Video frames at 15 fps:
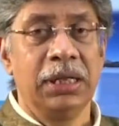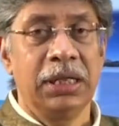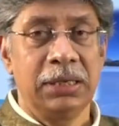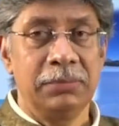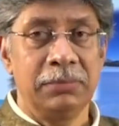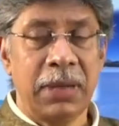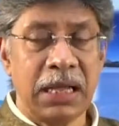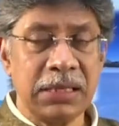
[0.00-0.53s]

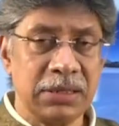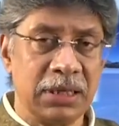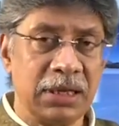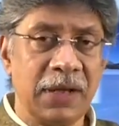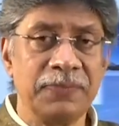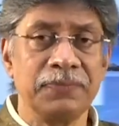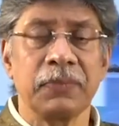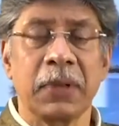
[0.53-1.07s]

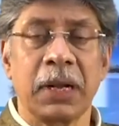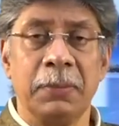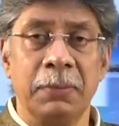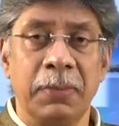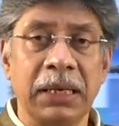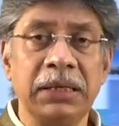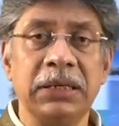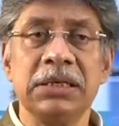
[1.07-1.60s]
Imagine
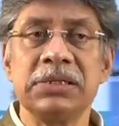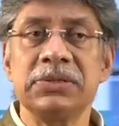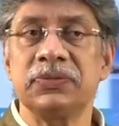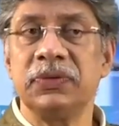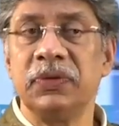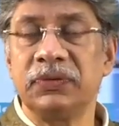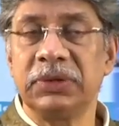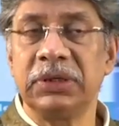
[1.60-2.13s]
minus
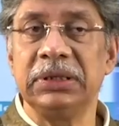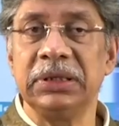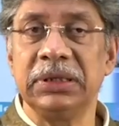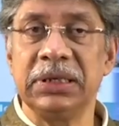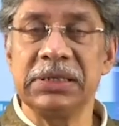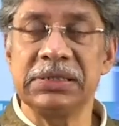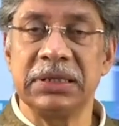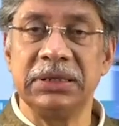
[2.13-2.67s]
50
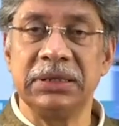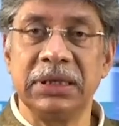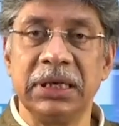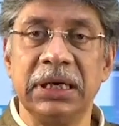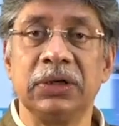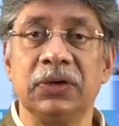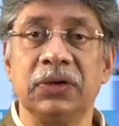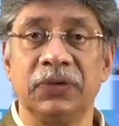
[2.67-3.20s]
degrees
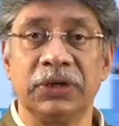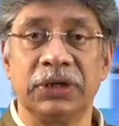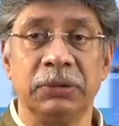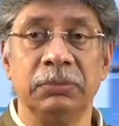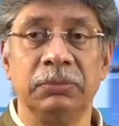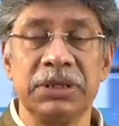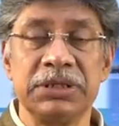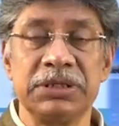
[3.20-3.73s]
centigrade of a
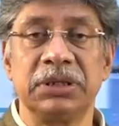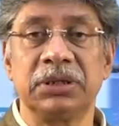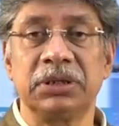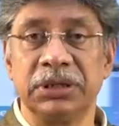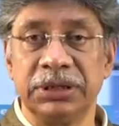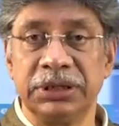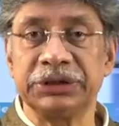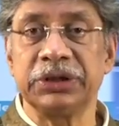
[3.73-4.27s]
temperature
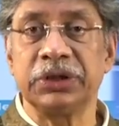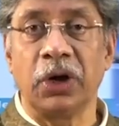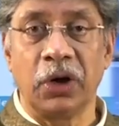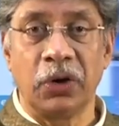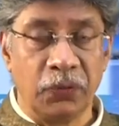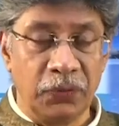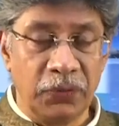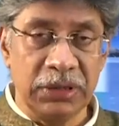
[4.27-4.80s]
condition
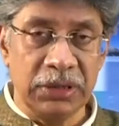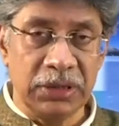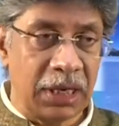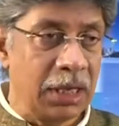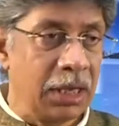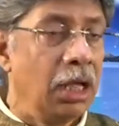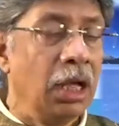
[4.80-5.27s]
of wind